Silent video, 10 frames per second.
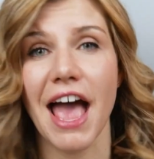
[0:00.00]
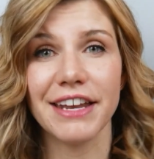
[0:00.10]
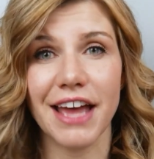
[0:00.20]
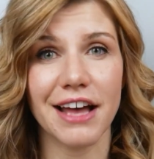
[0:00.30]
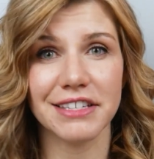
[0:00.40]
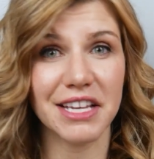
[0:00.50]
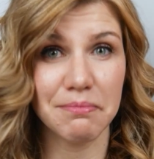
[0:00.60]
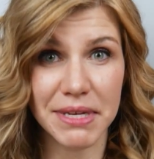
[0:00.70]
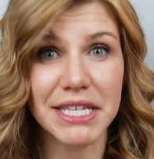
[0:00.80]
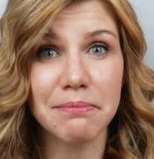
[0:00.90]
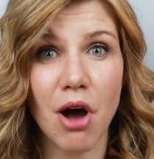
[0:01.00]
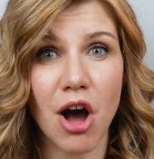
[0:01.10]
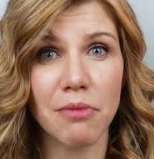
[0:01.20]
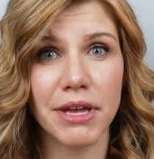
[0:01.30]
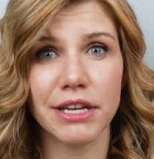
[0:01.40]
And as a busy
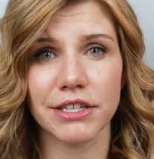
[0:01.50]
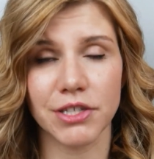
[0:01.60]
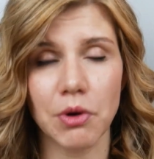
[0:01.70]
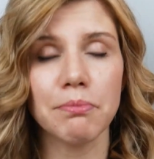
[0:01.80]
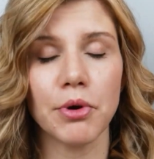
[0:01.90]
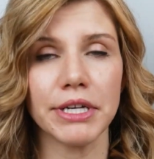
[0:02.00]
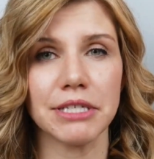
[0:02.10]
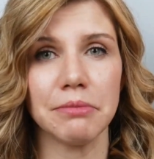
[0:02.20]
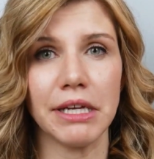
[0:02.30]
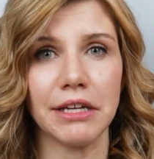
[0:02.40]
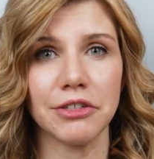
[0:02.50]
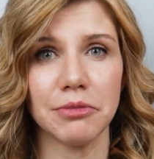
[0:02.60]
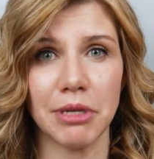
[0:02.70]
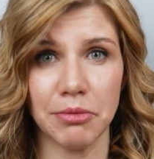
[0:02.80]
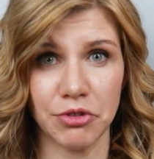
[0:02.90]
mom, it is so important to me
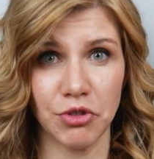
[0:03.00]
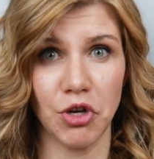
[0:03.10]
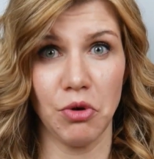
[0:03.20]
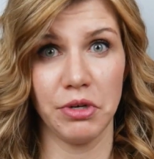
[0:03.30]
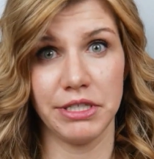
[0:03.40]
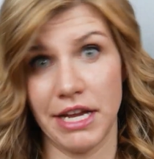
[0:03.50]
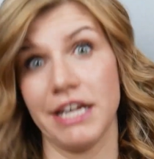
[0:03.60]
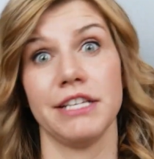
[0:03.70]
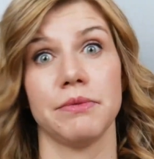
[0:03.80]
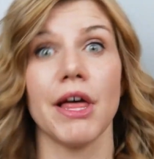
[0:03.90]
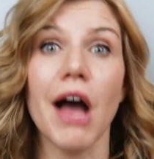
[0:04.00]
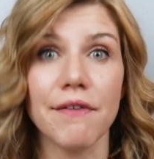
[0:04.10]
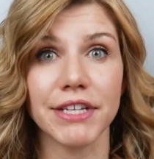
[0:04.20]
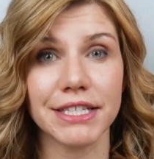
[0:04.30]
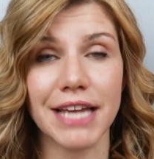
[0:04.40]
to be able to go days without
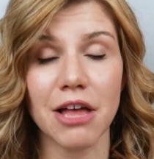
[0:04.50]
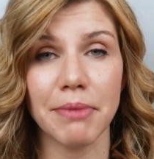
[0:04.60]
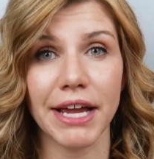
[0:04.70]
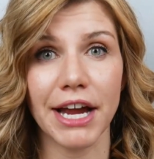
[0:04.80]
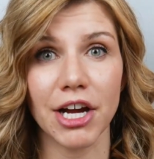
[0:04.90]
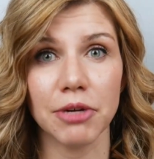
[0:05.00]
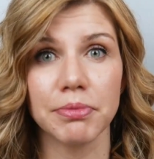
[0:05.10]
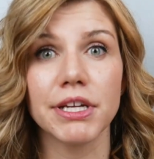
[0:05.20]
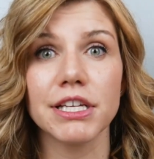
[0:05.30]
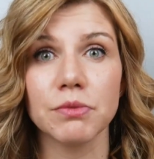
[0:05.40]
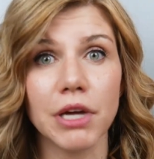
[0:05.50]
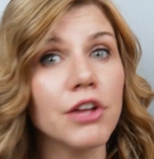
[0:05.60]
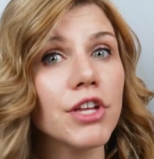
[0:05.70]
having to style my hair, because we all